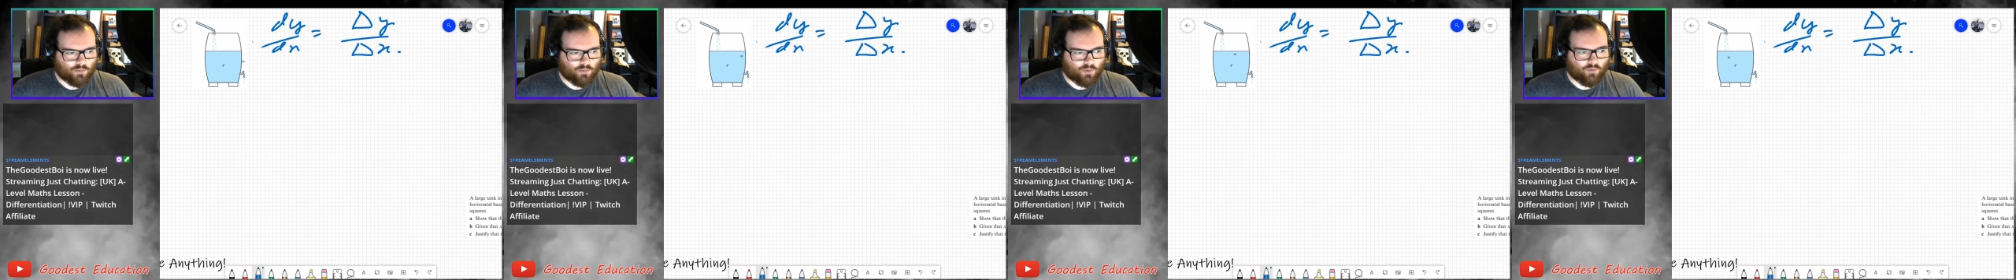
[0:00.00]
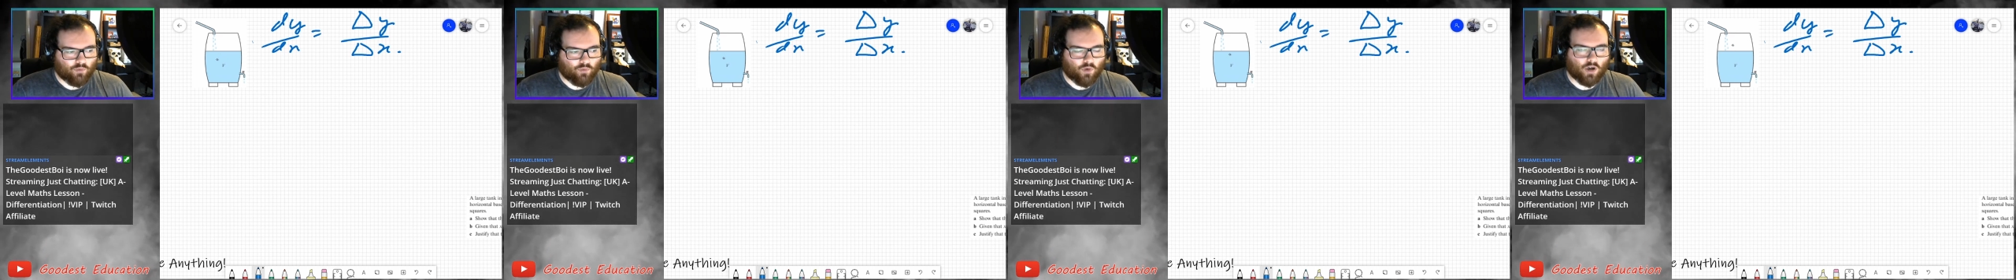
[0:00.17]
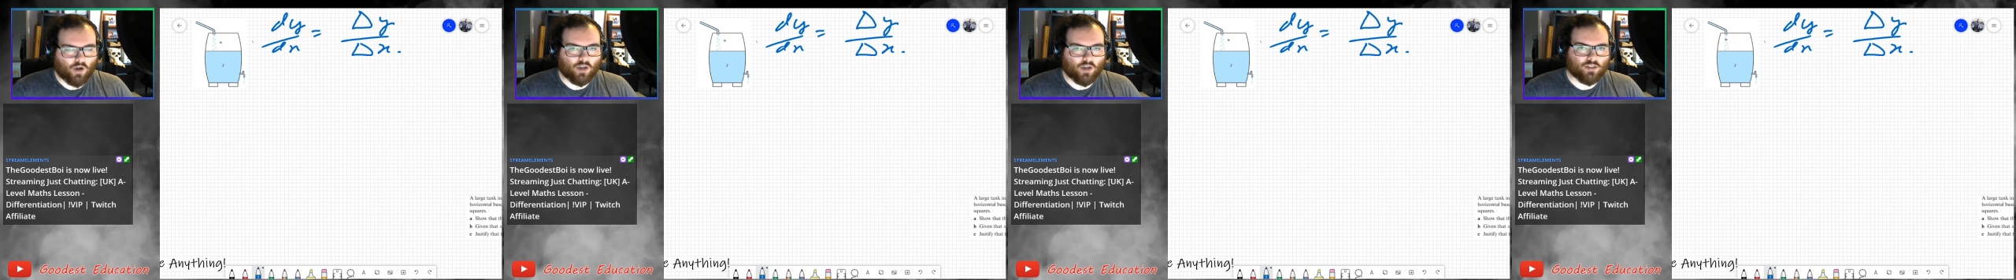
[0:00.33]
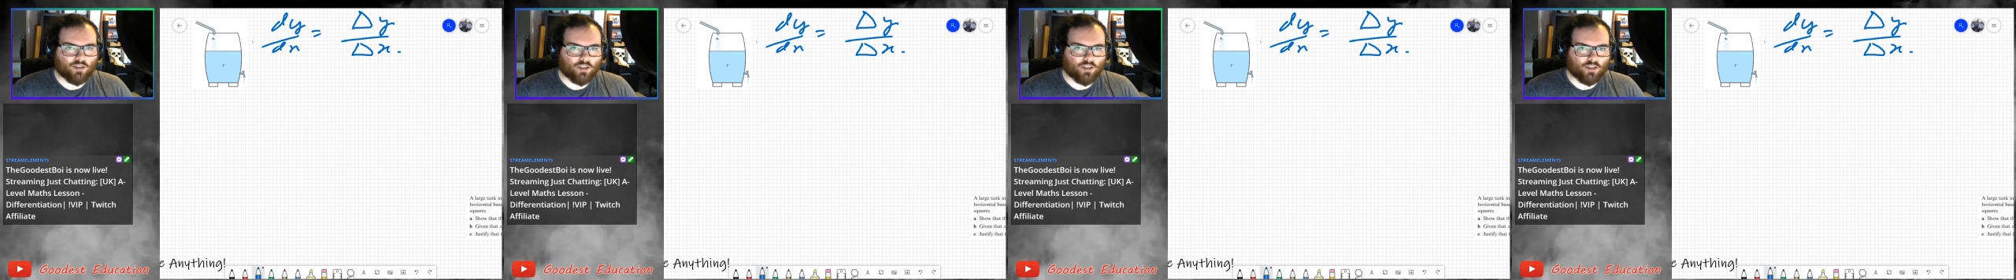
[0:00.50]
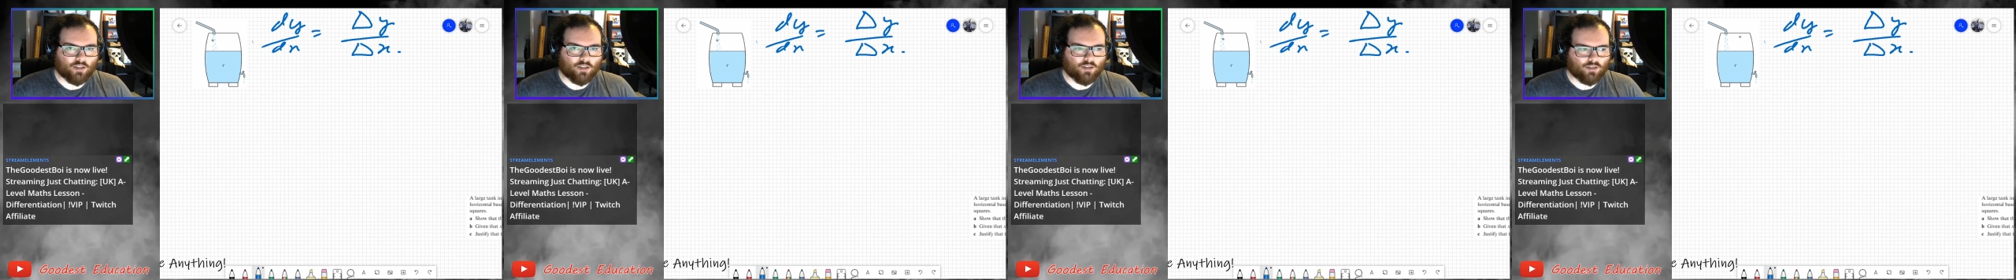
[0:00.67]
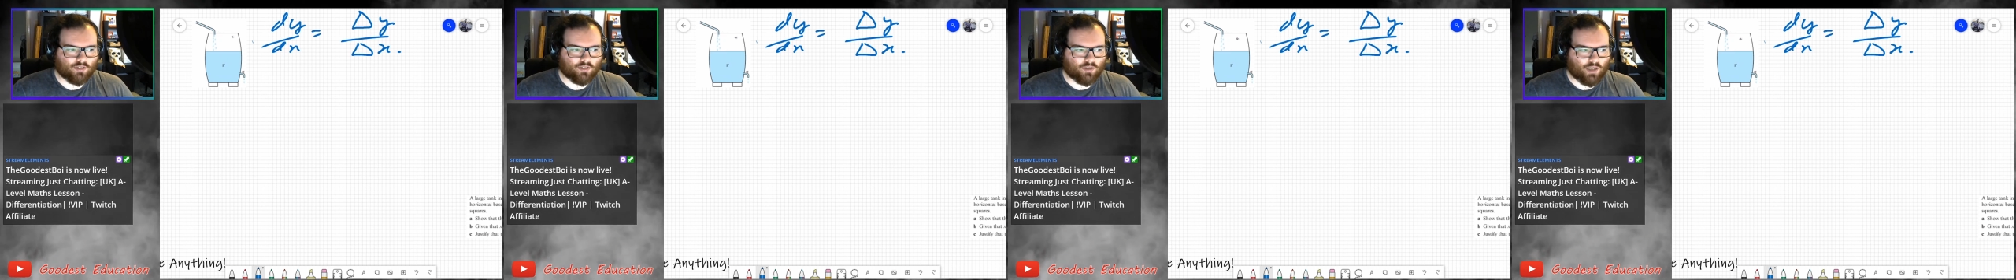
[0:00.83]
of
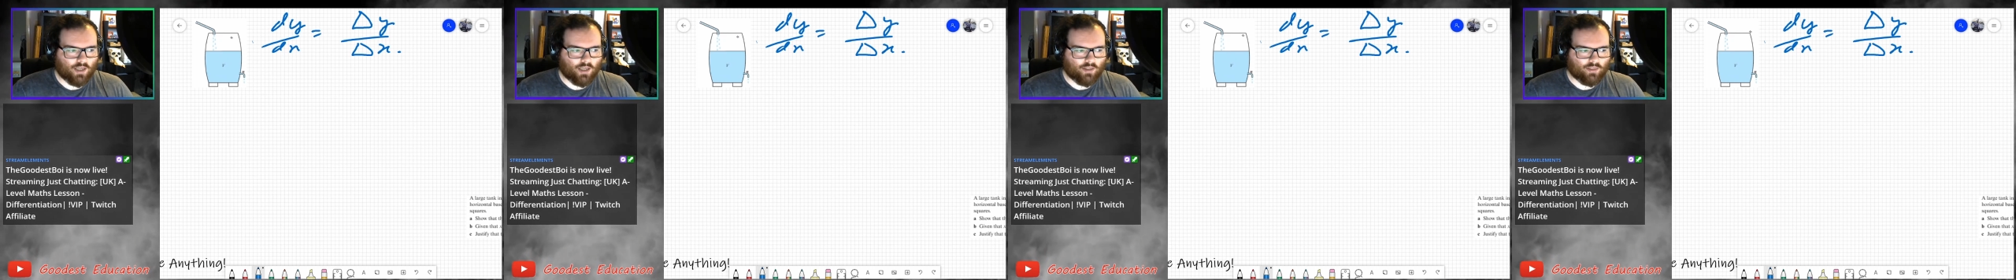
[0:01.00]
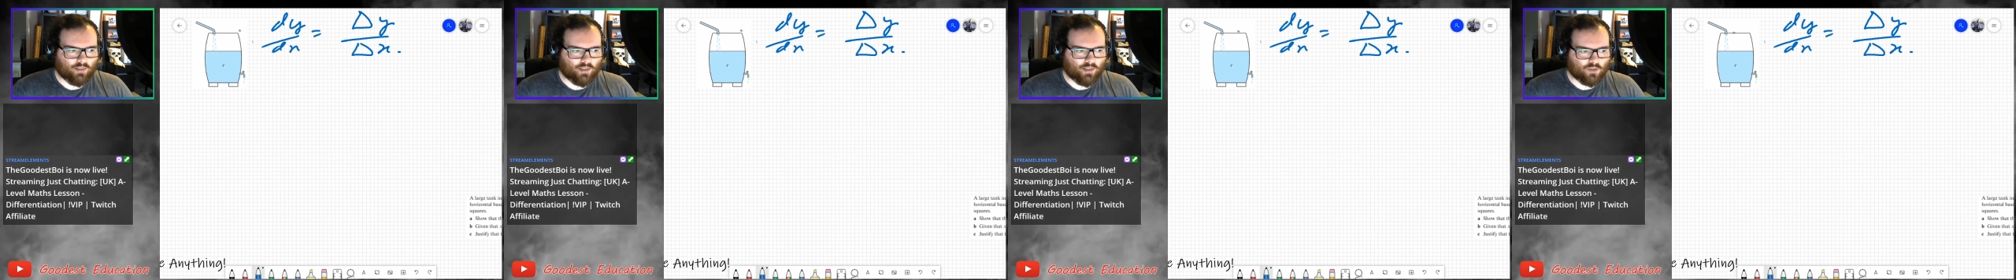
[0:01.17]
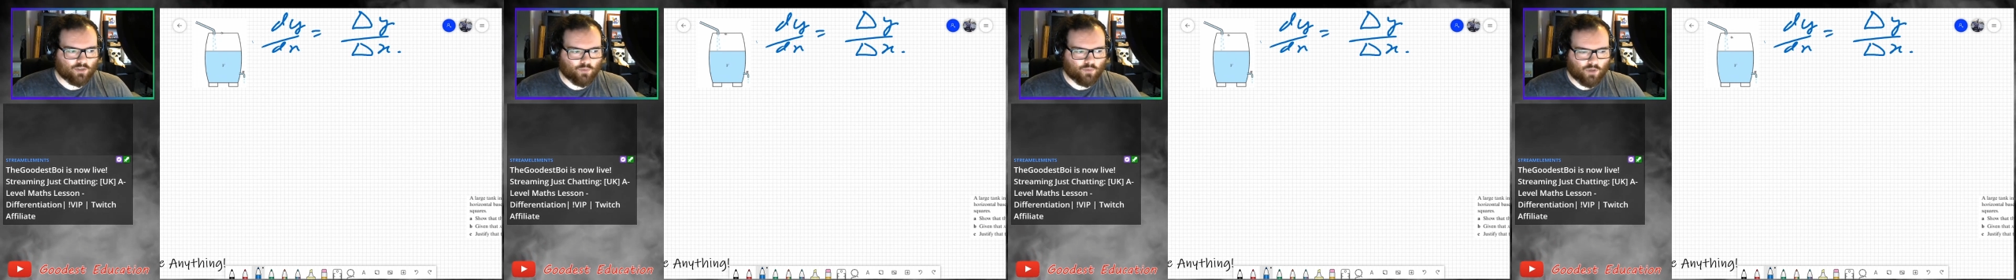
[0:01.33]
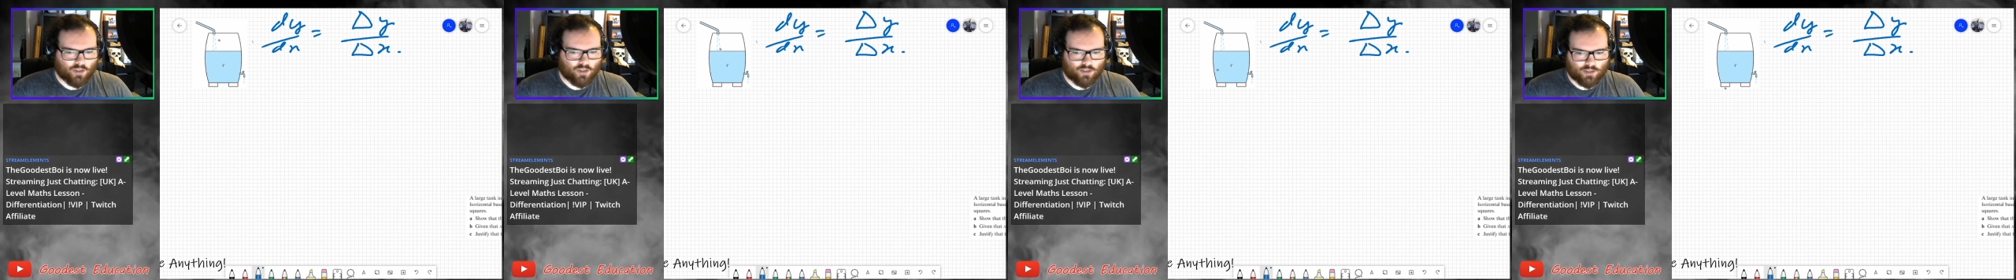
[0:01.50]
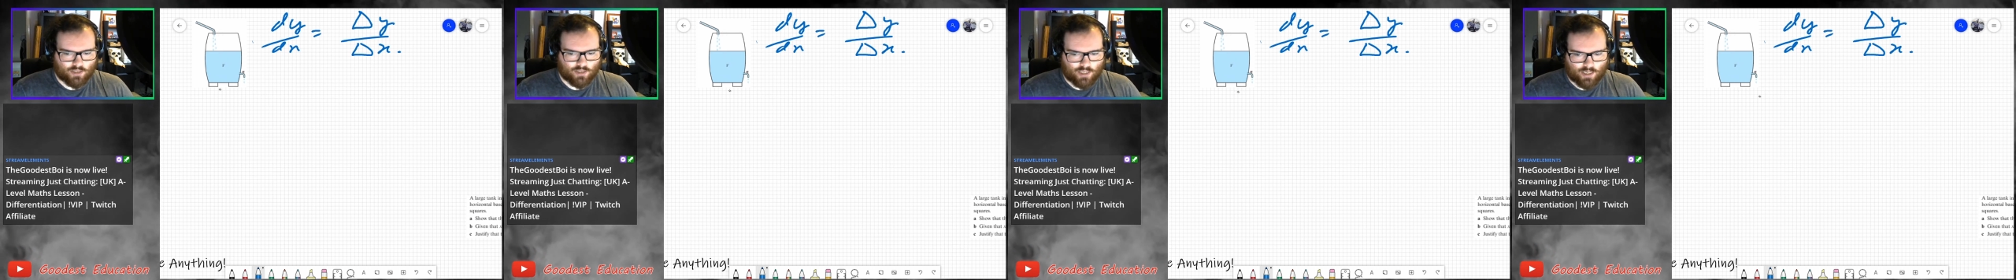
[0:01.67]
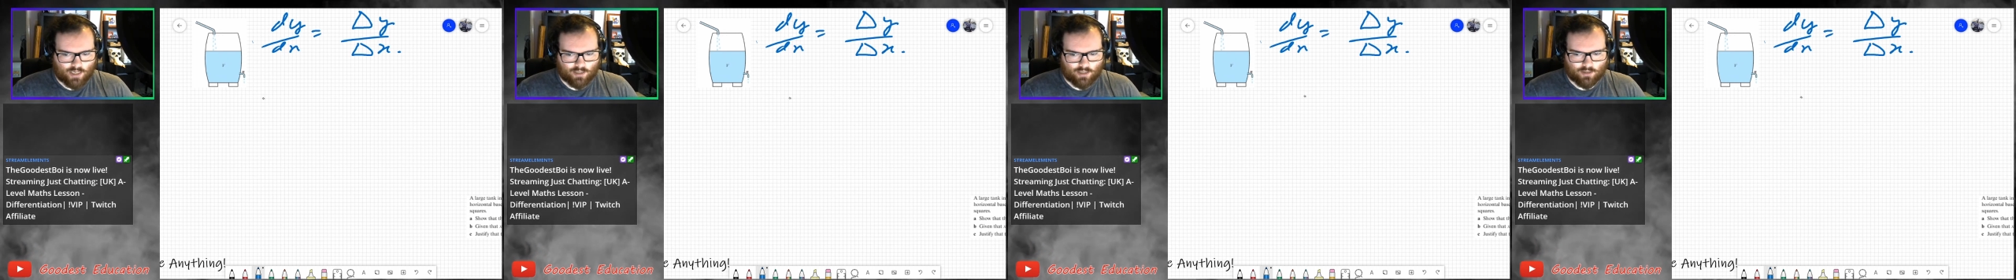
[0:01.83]
water in this water
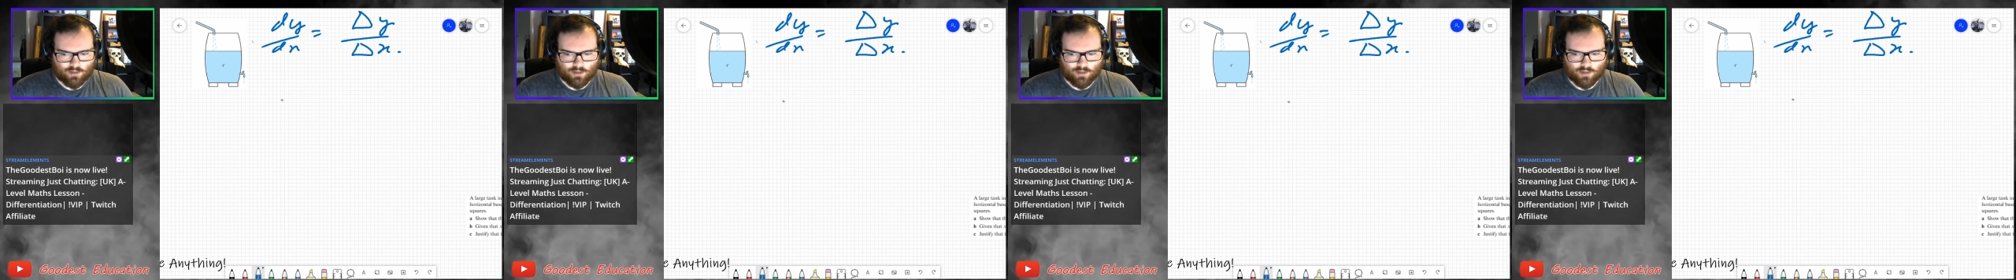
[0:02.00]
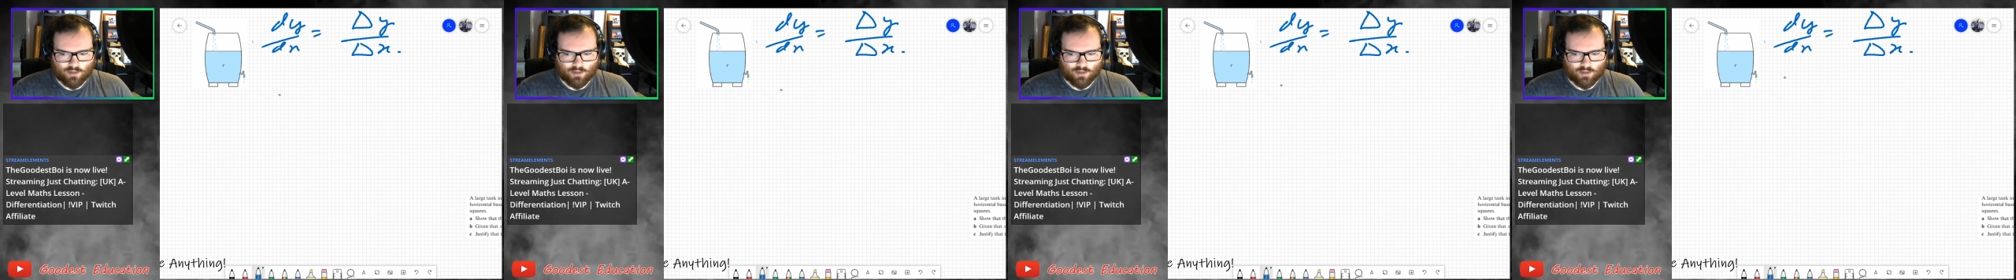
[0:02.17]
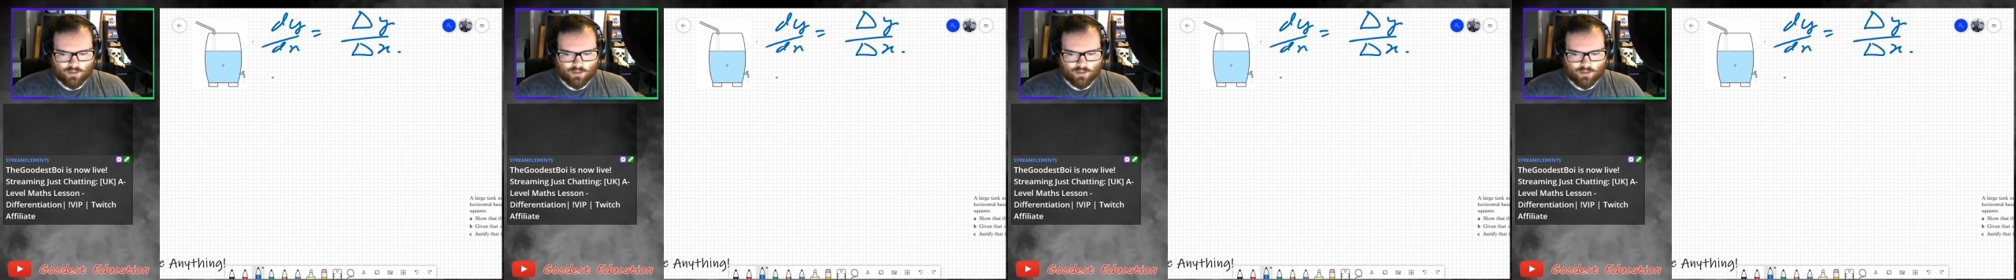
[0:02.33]
tank,